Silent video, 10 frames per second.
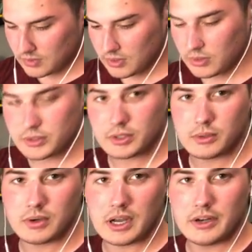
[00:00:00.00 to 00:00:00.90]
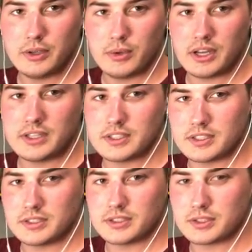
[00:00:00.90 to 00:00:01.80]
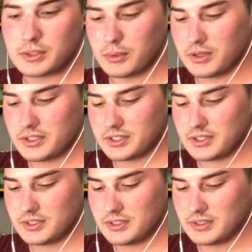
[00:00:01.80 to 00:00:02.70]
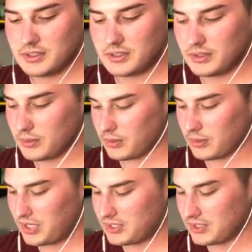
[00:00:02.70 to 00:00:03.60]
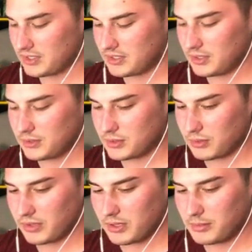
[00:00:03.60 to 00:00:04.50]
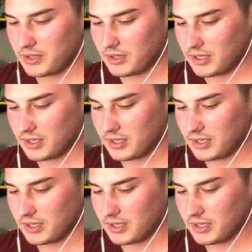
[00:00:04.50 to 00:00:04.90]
Also, how do you guys sort your pieces? Do you sort them in like